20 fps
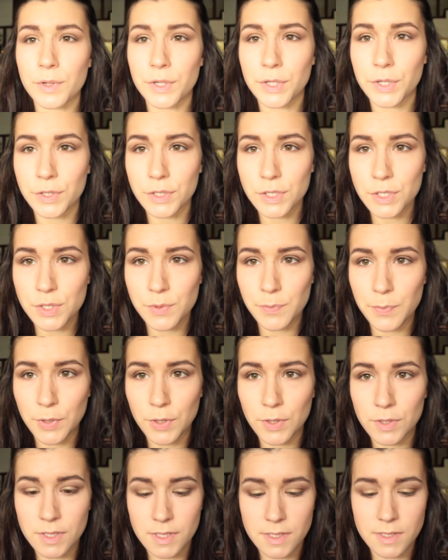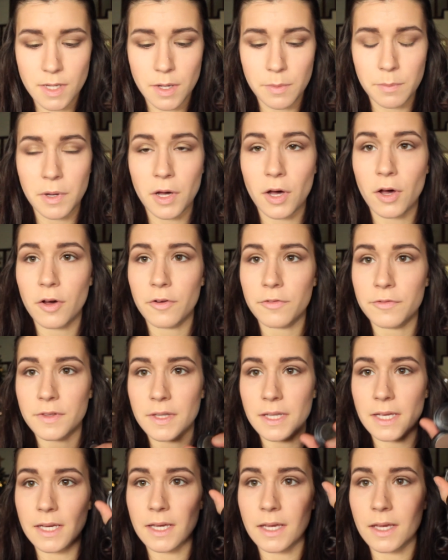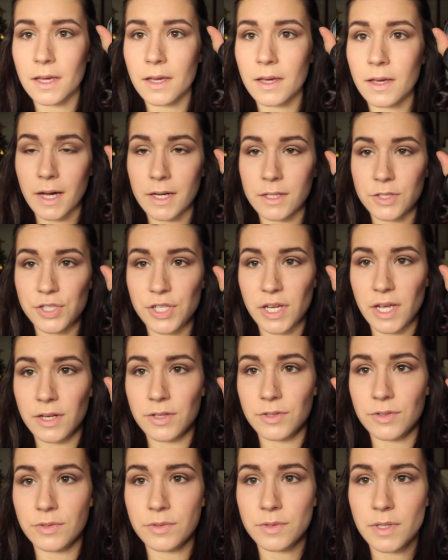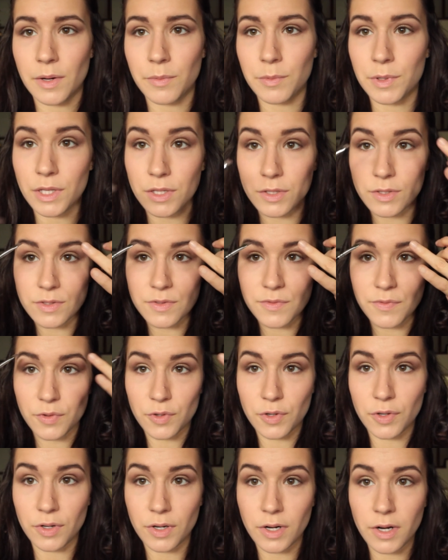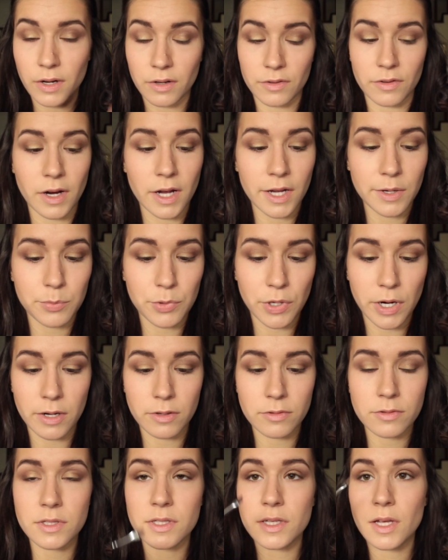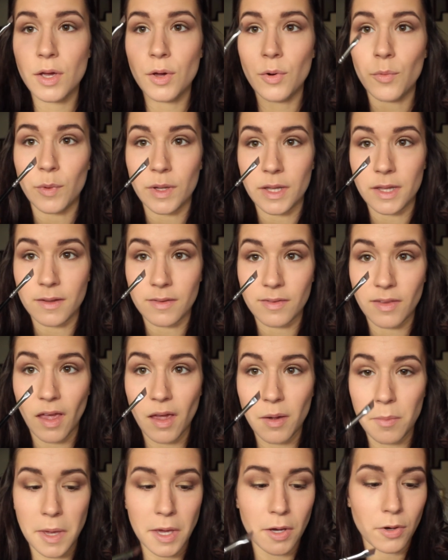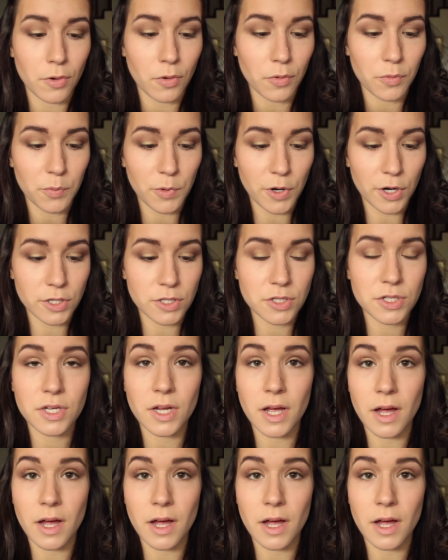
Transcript: We're going to put some of the eyeshadow that we use for our eyebrows with the same angled brush